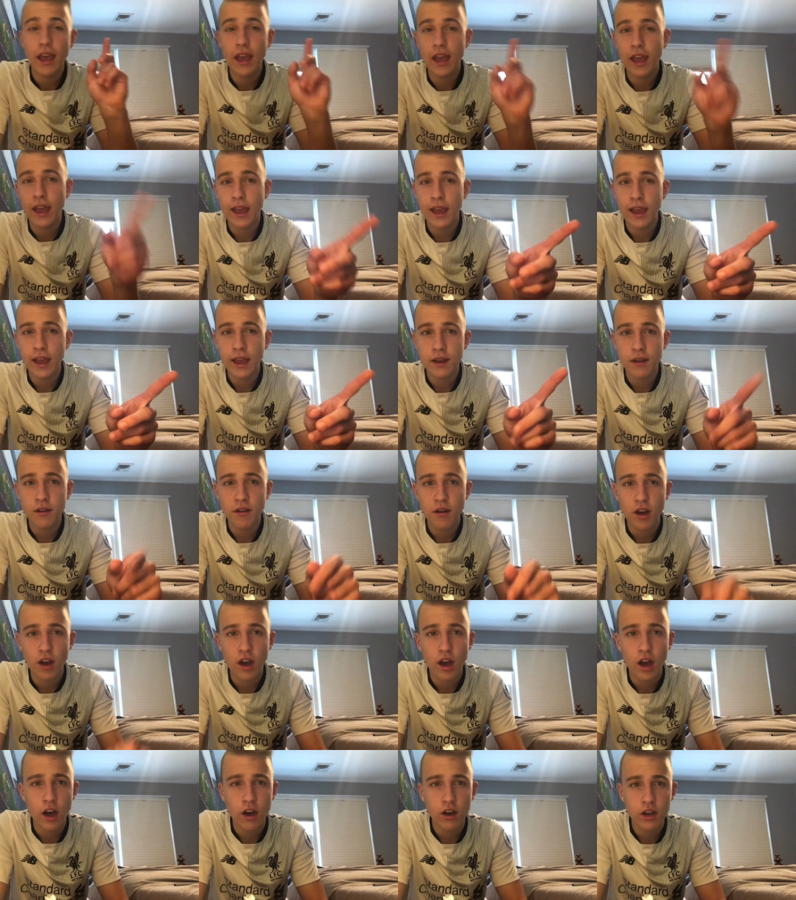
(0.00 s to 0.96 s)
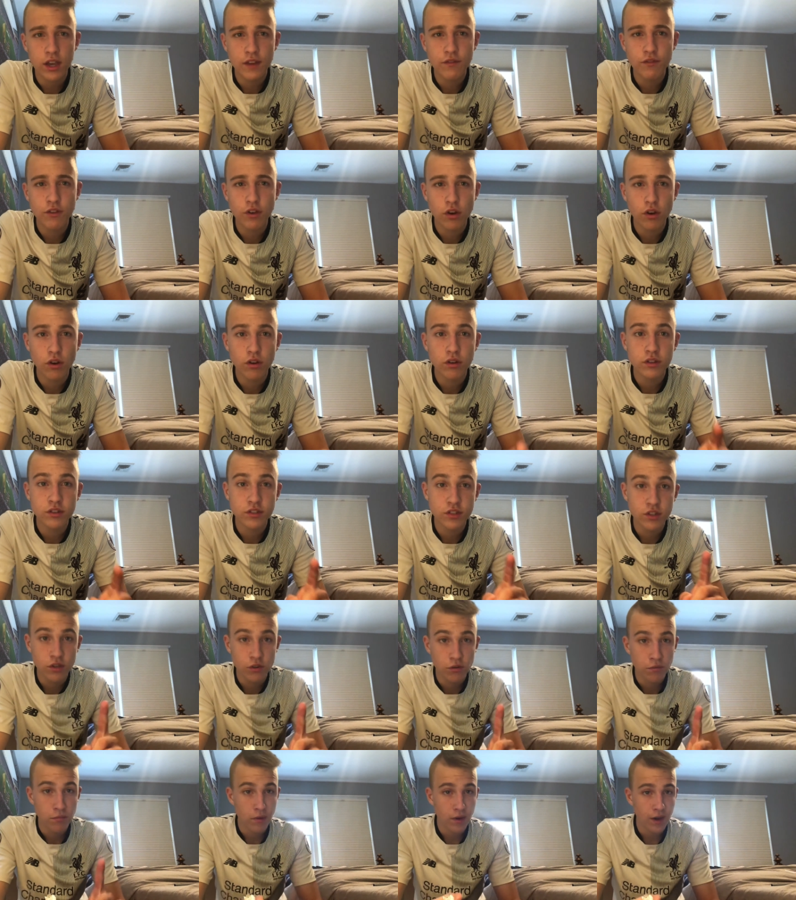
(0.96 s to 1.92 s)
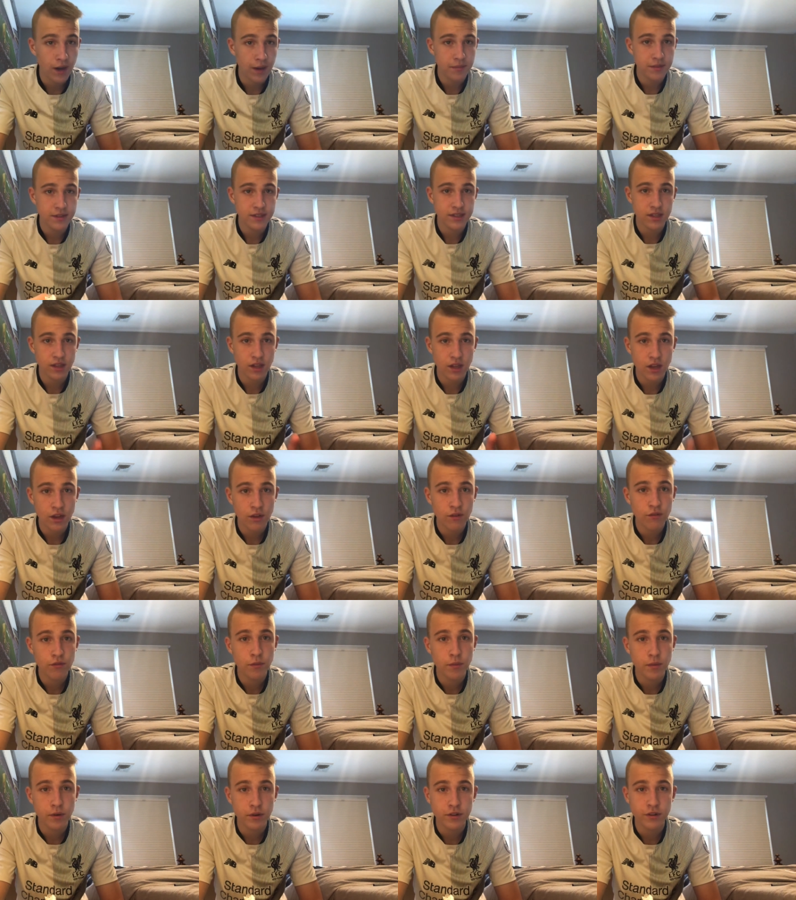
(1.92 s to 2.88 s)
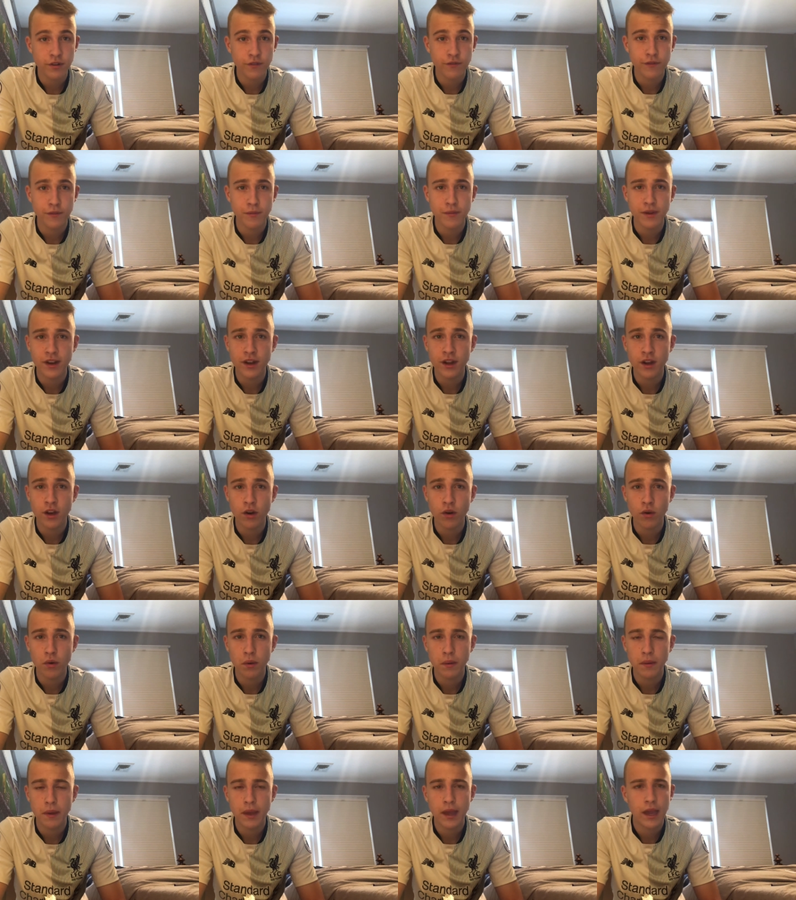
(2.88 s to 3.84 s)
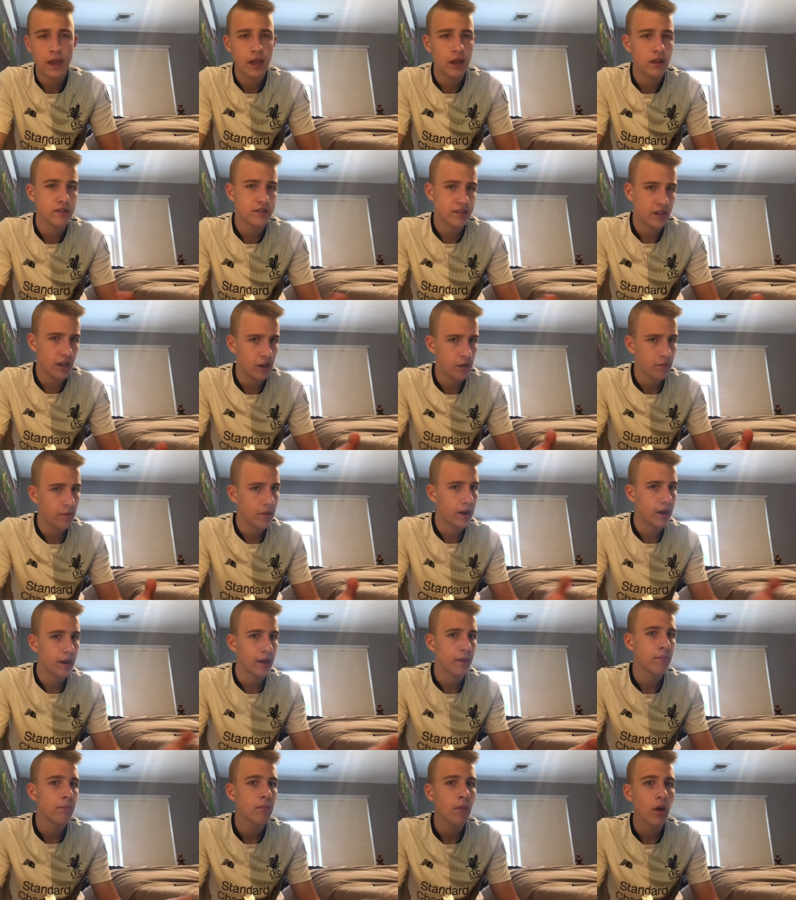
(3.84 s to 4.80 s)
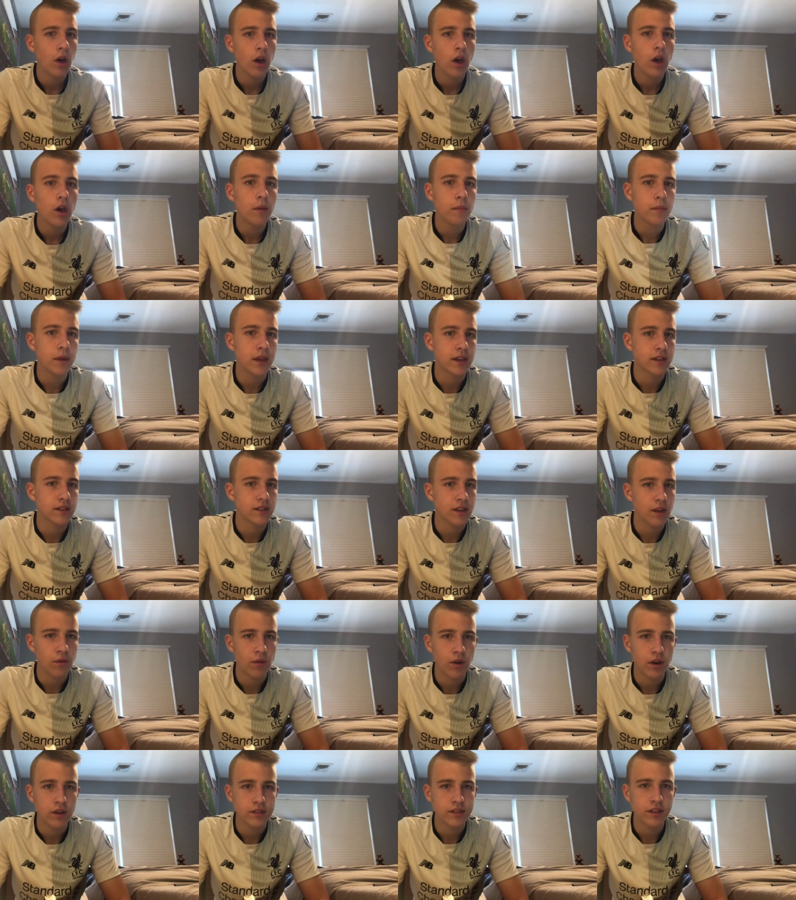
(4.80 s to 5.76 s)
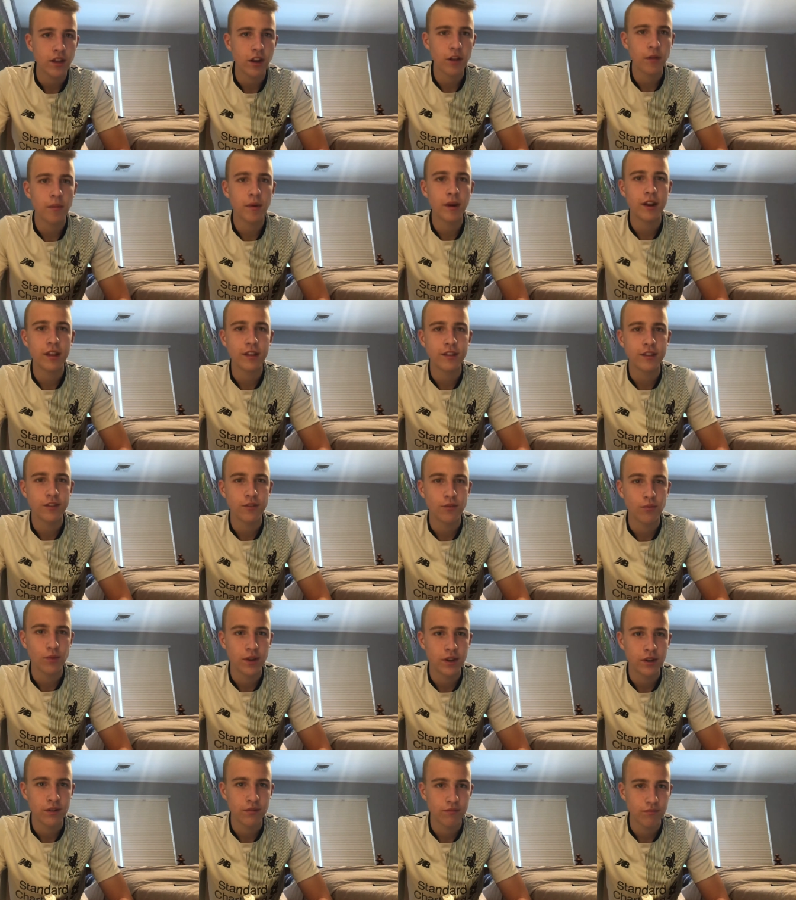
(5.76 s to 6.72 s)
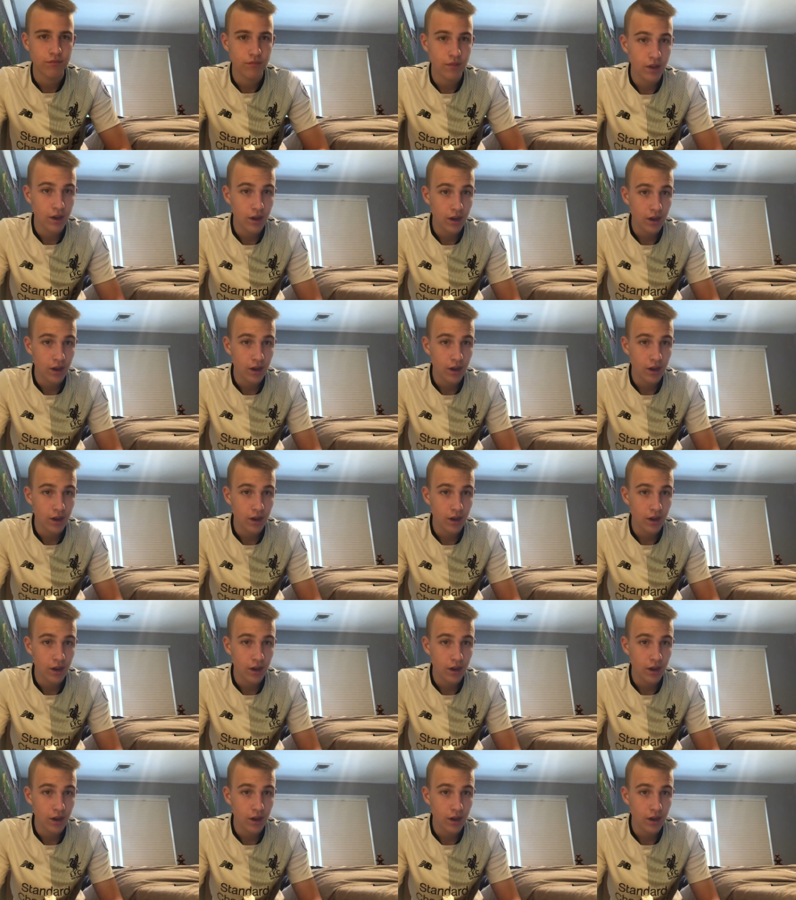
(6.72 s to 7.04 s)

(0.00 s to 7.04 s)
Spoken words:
And I'll give the goals to Mohamed Salah, Roberto Firmino, and Sadio Mane because I want Sadio Mane to win